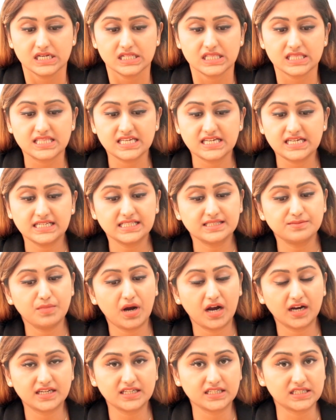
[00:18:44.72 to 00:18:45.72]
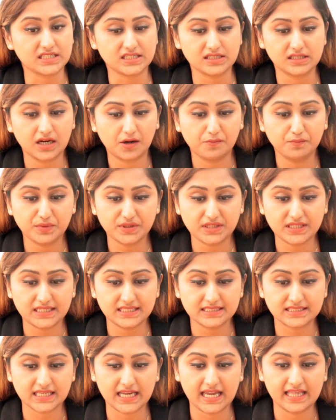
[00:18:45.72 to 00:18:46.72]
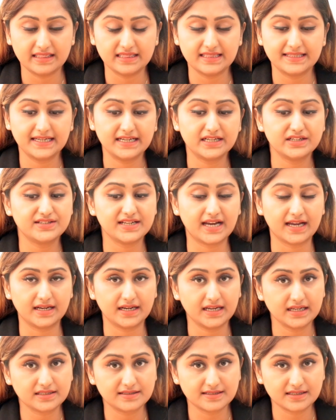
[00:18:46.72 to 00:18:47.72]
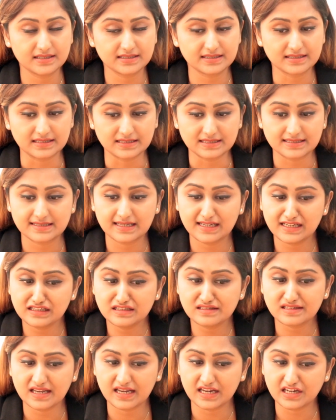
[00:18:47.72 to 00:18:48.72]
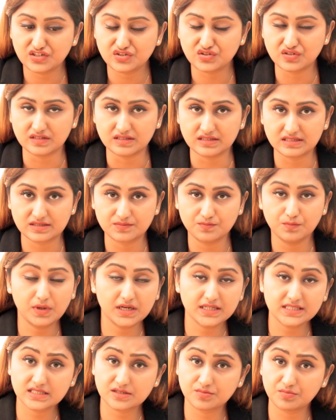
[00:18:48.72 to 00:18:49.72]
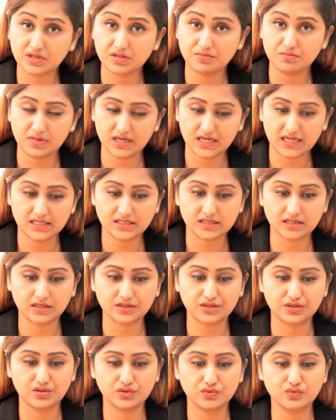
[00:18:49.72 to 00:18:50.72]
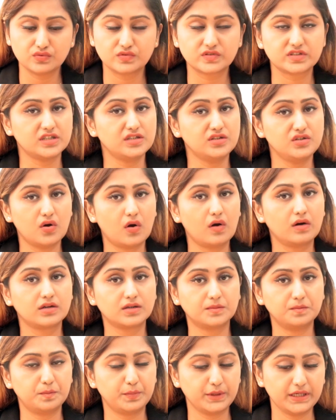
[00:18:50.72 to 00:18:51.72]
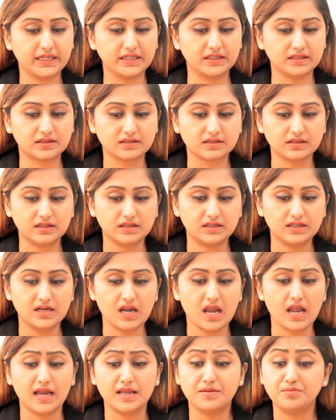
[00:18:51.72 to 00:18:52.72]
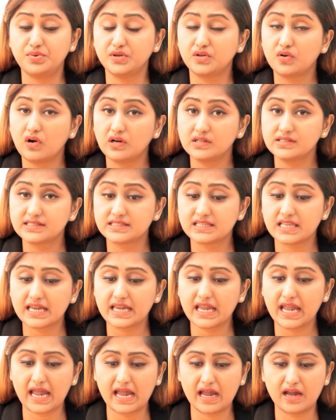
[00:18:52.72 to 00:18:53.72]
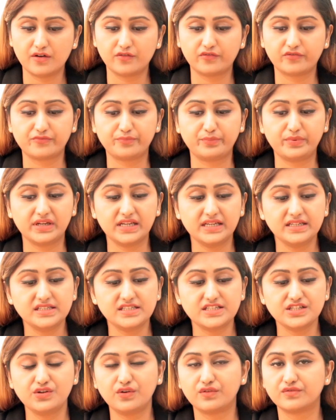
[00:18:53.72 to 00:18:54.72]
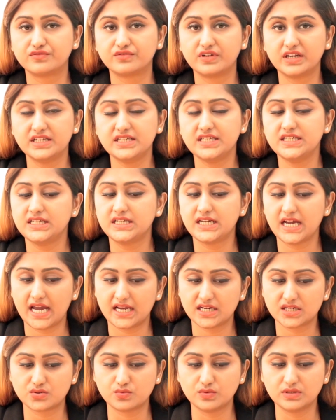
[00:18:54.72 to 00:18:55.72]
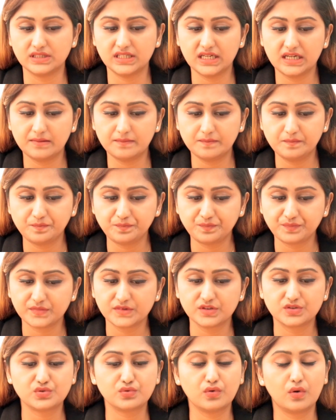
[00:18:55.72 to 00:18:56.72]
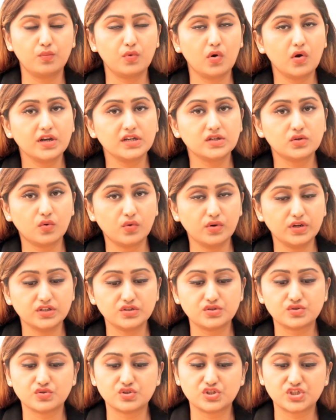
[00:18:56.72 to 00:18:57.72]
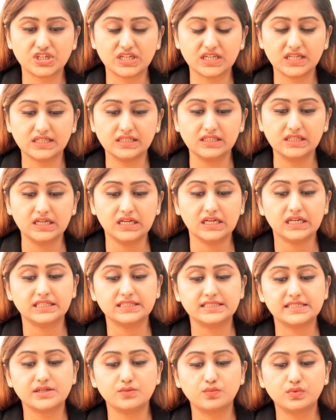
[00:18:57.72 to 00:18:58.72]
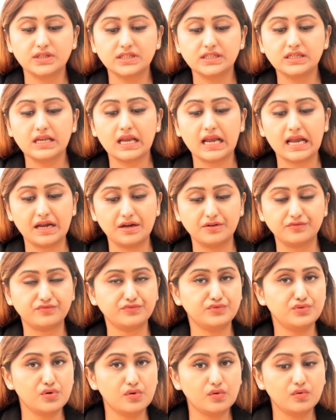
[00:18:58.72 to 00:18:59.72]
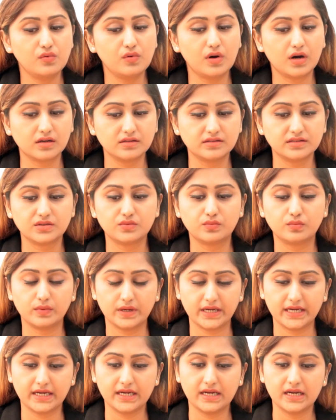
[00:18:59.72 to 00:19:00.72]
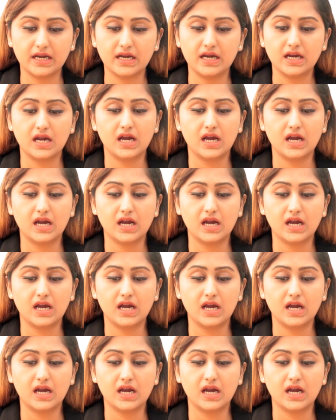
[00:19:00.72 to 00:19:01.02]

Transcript: These marketing companies and their directors and sales agents must be made accused in your complaint. And because they have plenty of ready cash with them, to avoid going to jail, they will have no other way